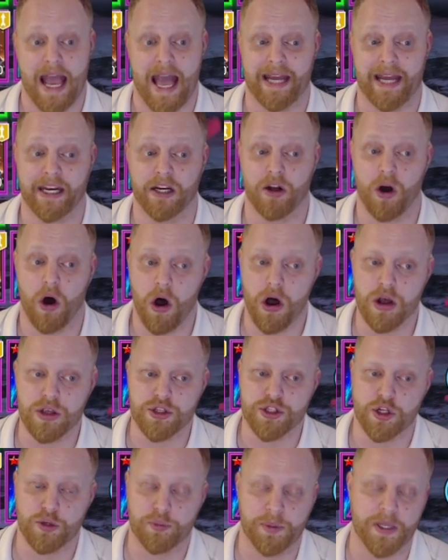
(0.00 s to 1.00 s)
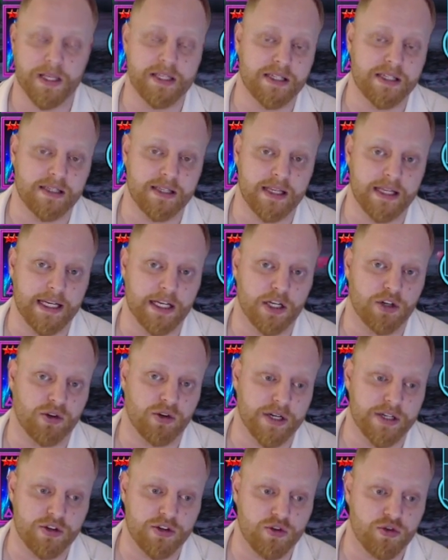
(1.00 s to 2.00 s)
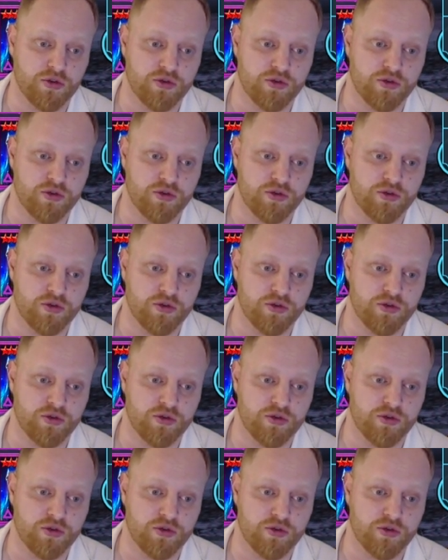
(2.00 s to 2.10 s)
And it also places an increased